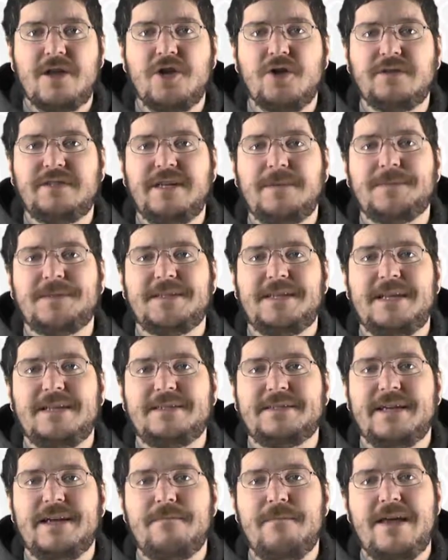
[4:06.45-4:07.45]
Your tips and
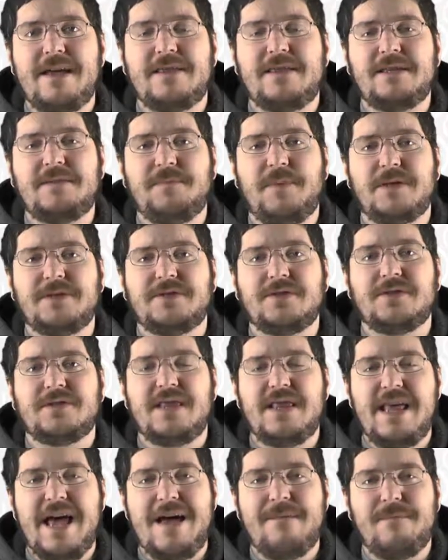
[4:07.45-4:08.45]
hints can make these puzzles
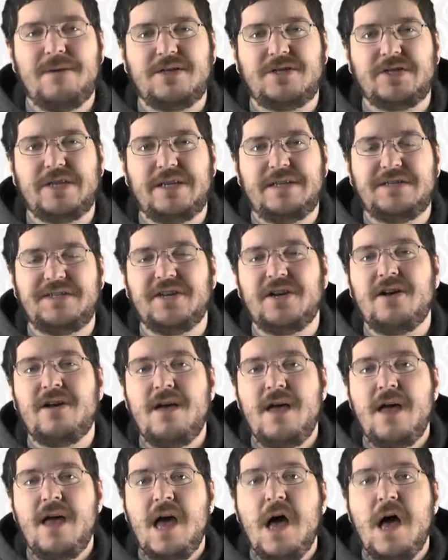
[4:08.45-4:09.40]
that much easier.